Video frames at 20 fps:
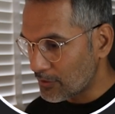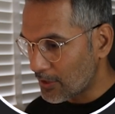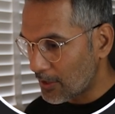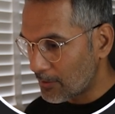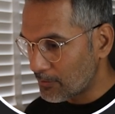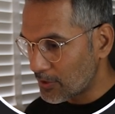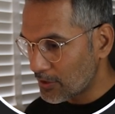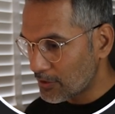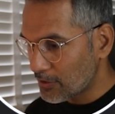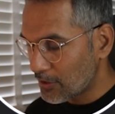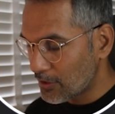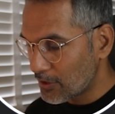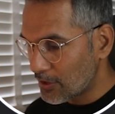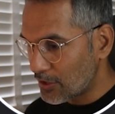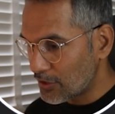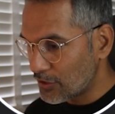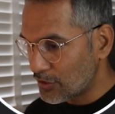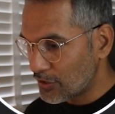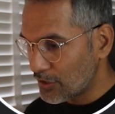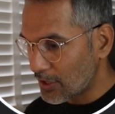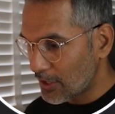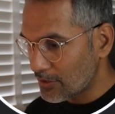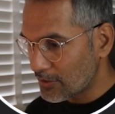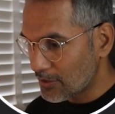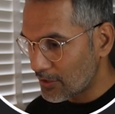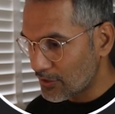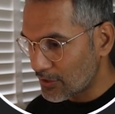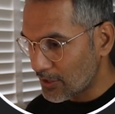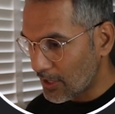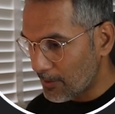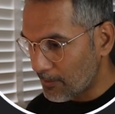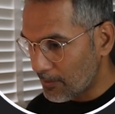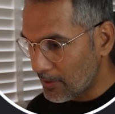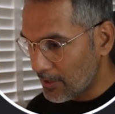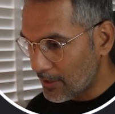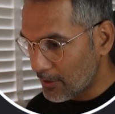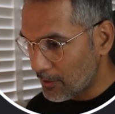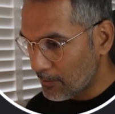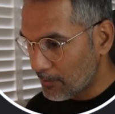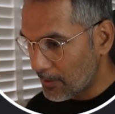so I'm just going to adjust the shape a
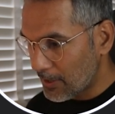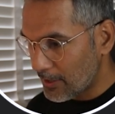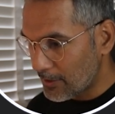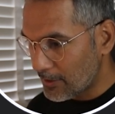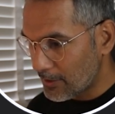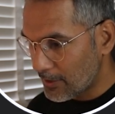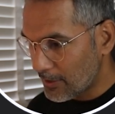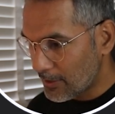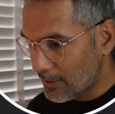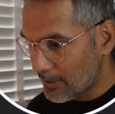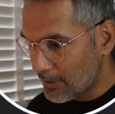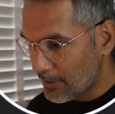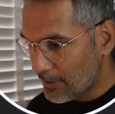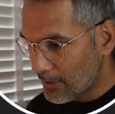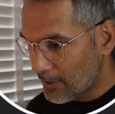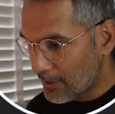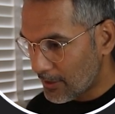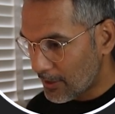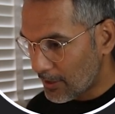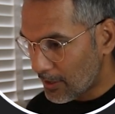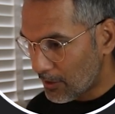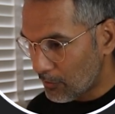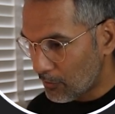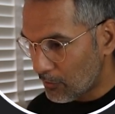little bit. I